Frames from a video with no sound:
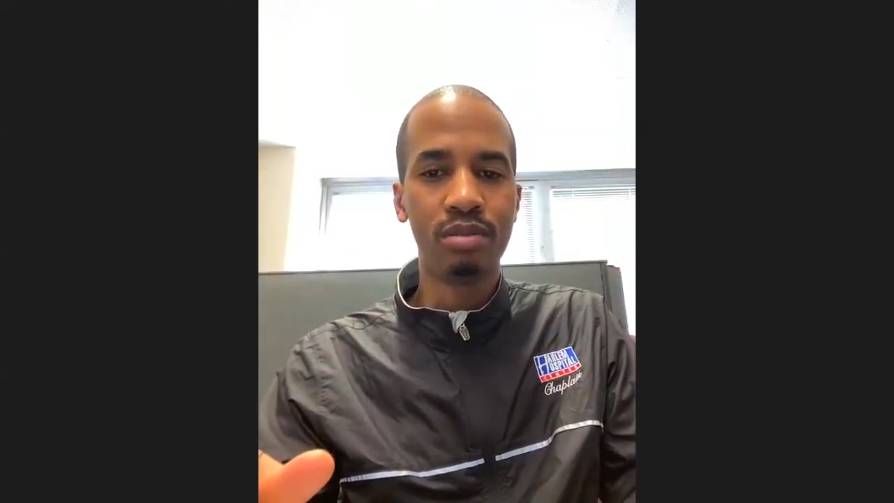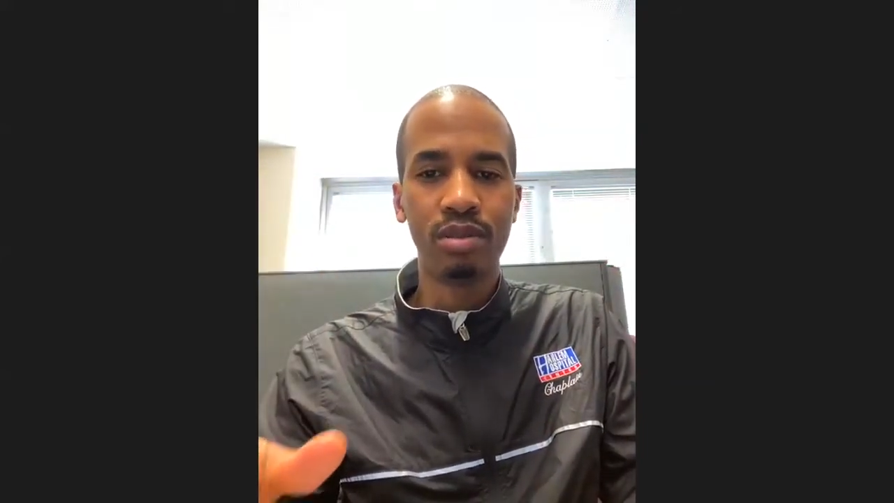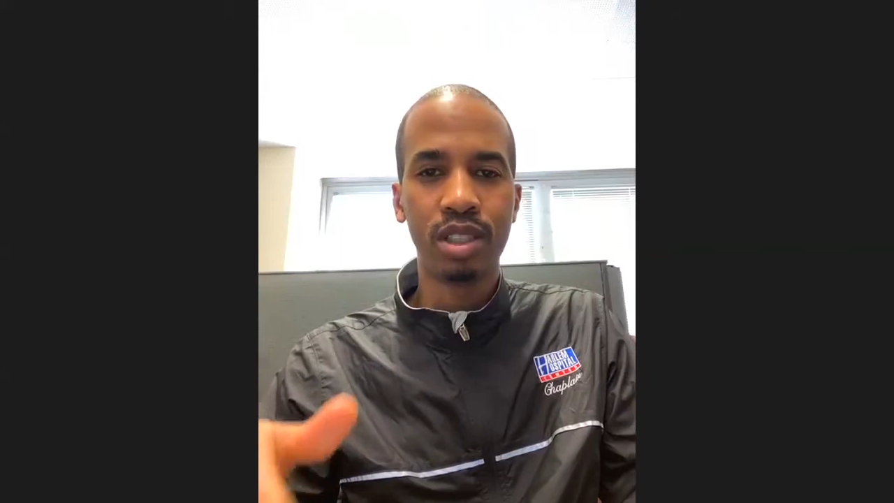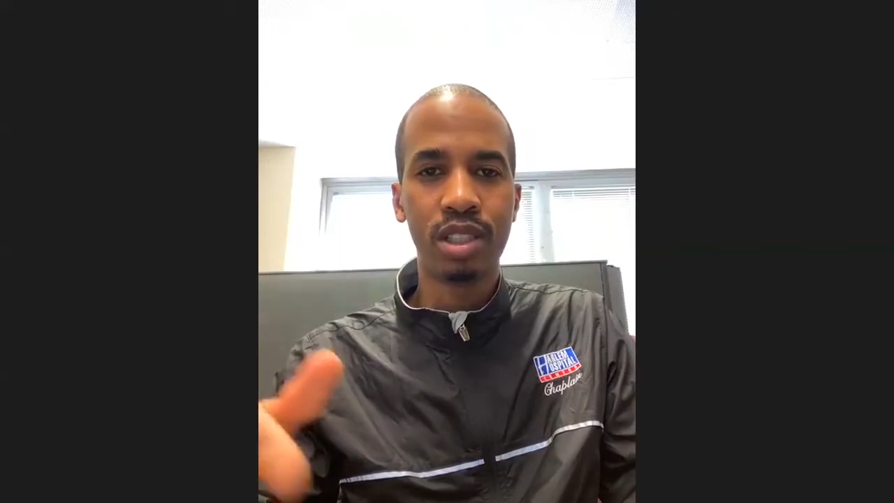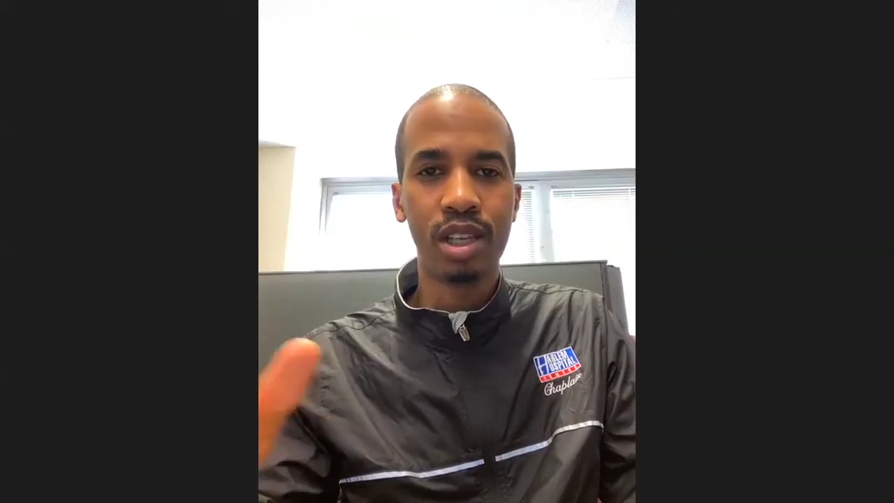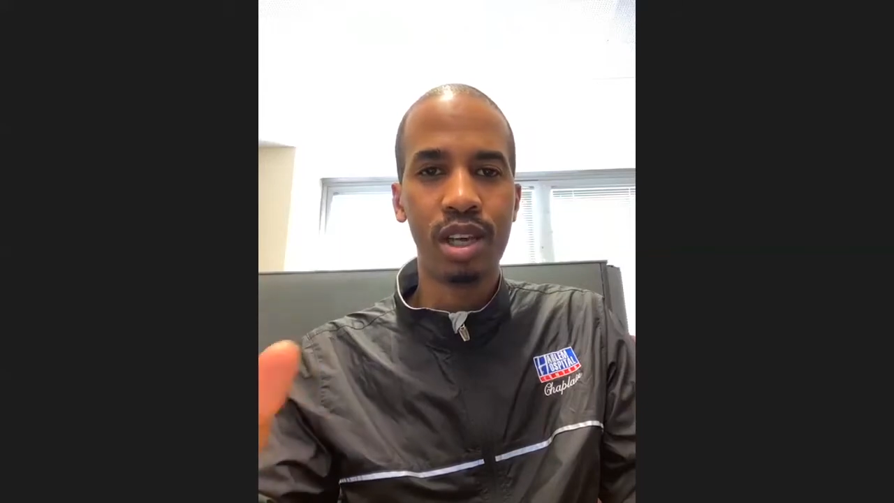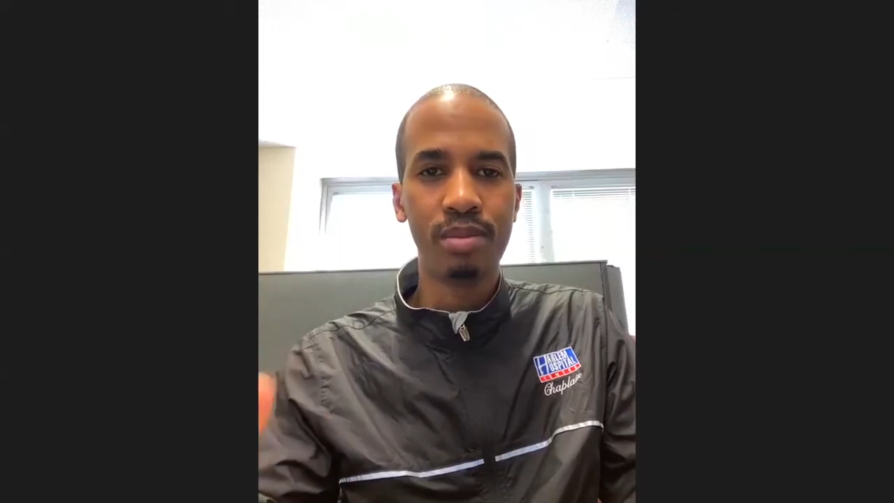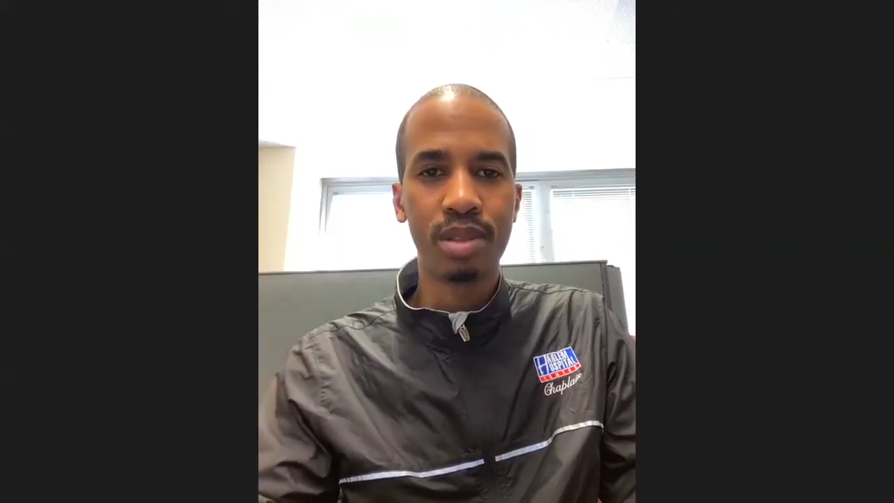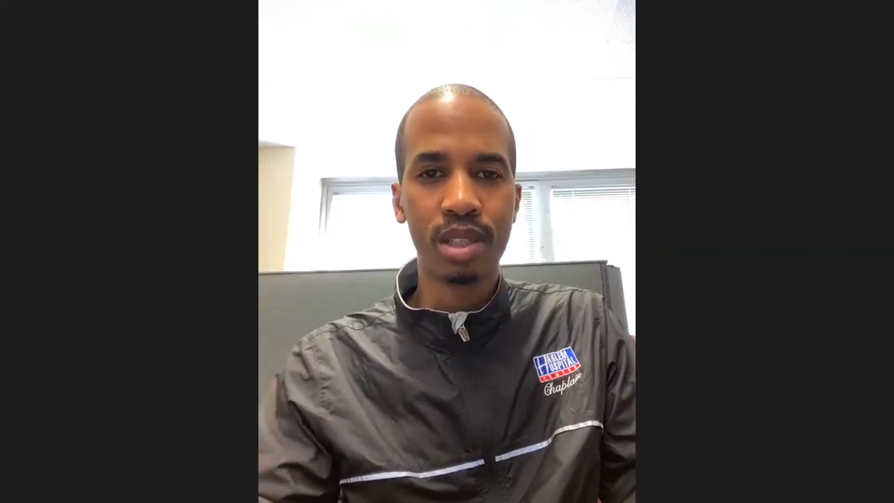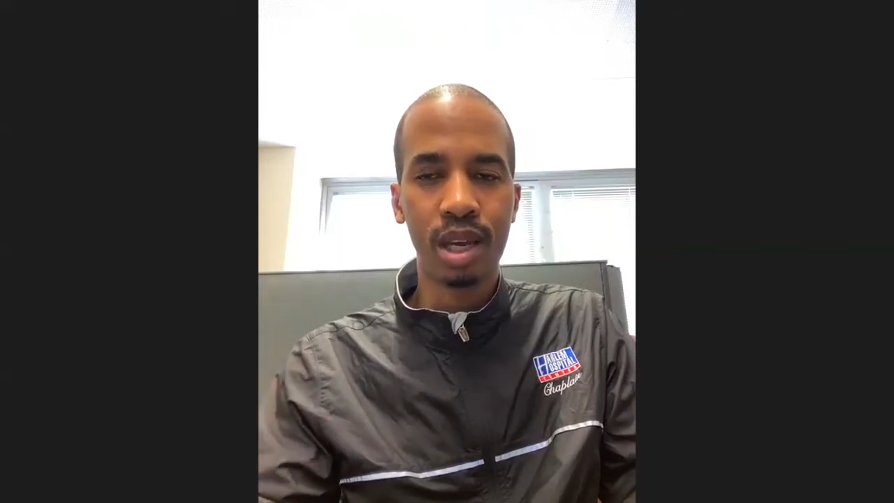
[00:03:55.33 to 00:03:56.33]

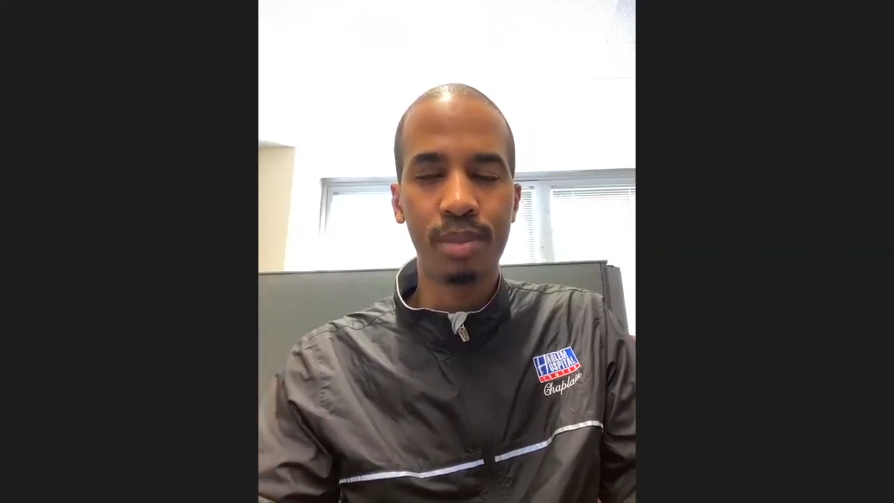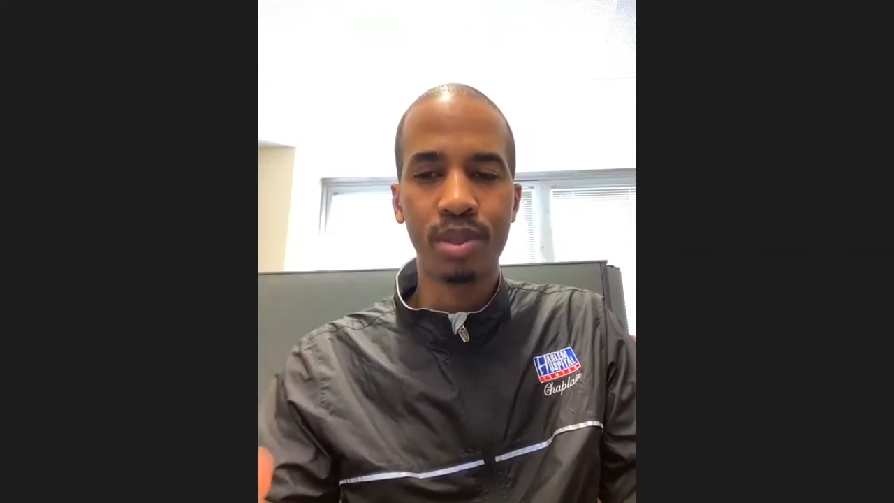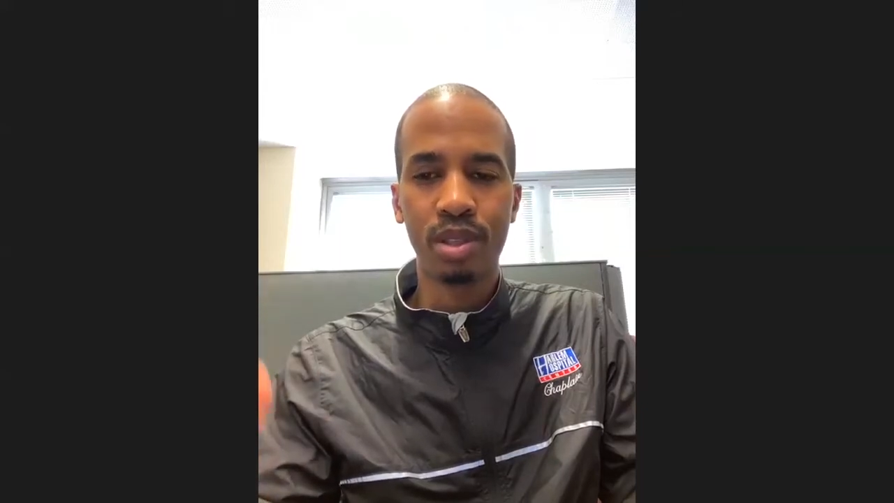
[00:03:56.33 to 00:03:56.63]
same steps.